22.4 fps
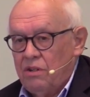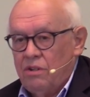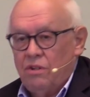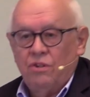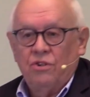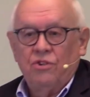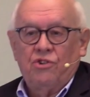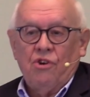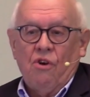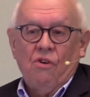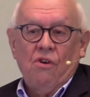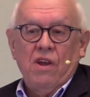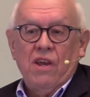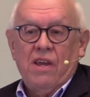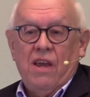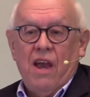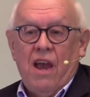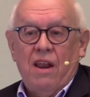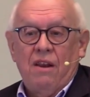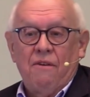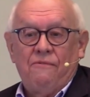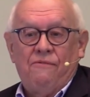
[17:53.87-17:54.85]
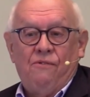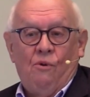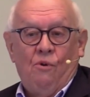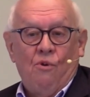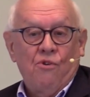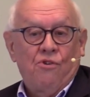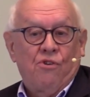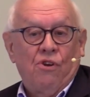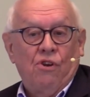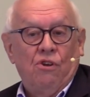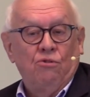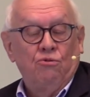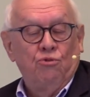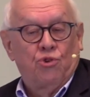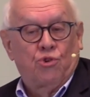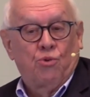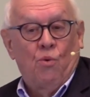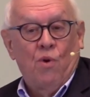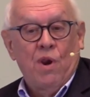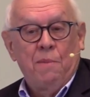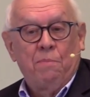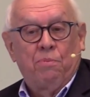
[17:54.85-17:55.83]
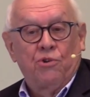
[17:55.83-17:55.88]
certainly can't afford to lose
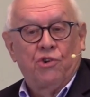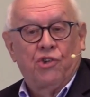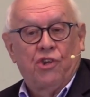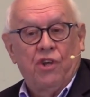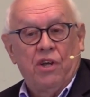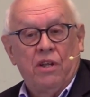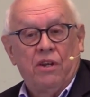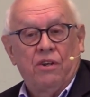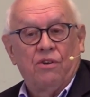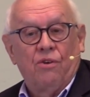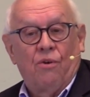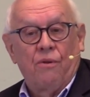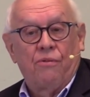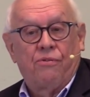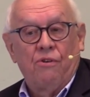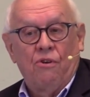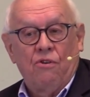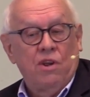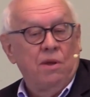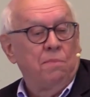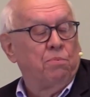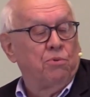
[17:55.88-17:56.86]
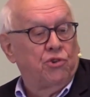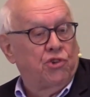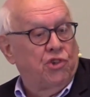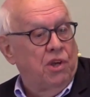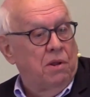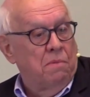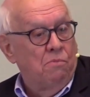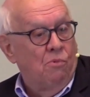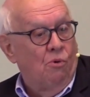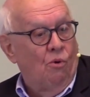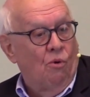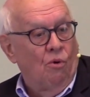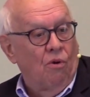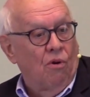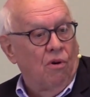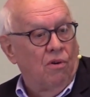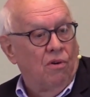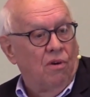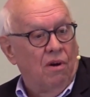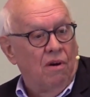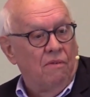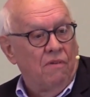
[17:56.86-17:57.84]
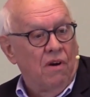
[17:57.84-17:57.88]
20% or 30% more
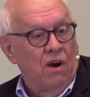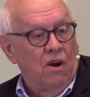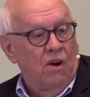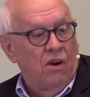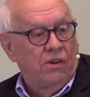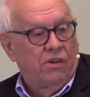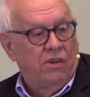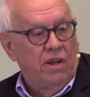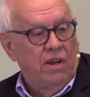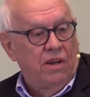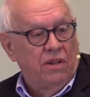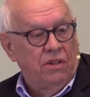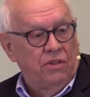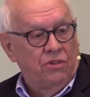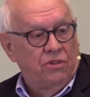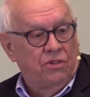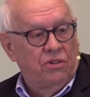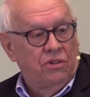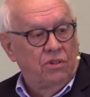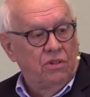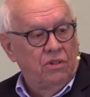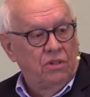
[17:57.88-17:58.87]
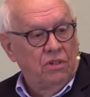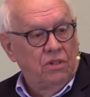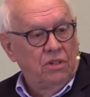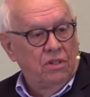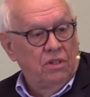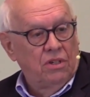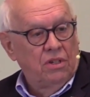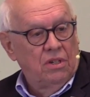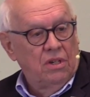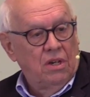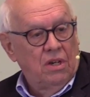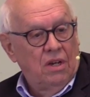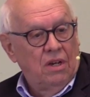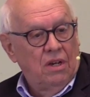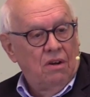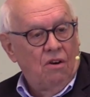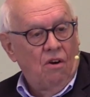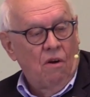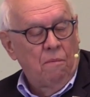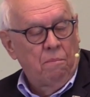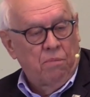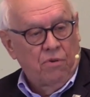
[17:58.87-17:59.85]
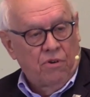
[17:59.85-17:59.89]
of our attendance,
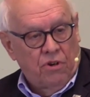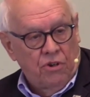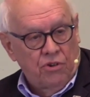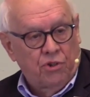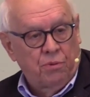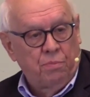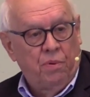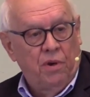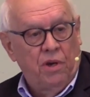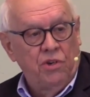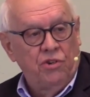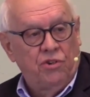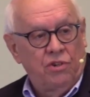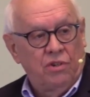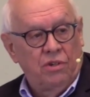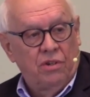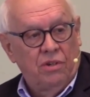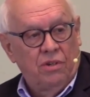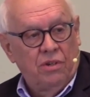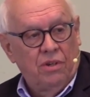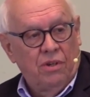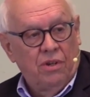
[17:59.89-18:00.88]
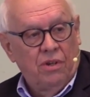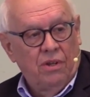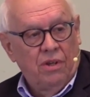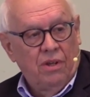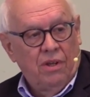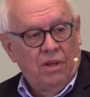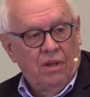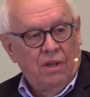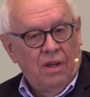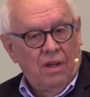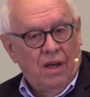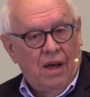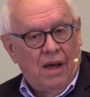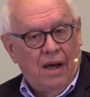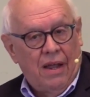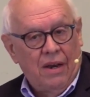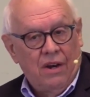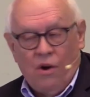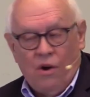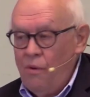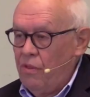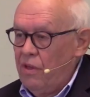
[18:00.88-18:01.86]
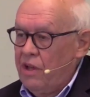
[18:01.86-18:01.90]
our participation. I
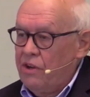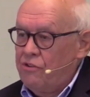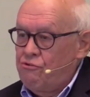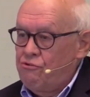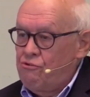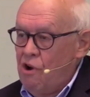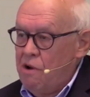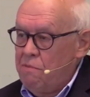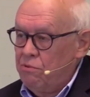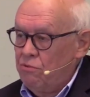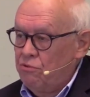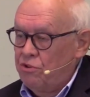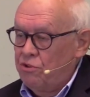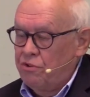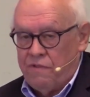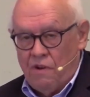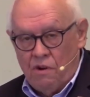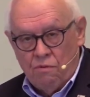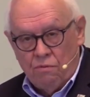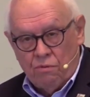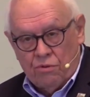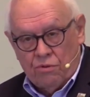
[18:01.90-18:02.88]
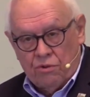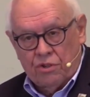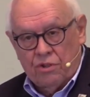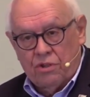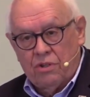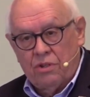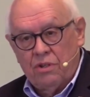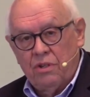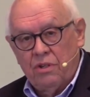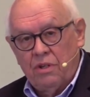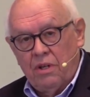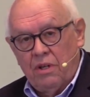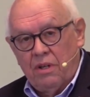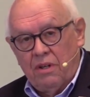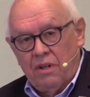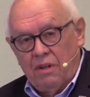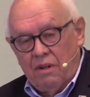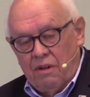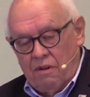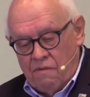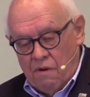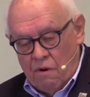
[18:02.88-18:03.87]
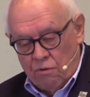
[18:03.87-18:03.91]
know that troubles folks.
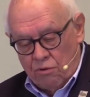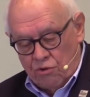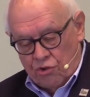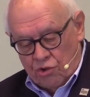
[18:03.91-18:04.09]
Folks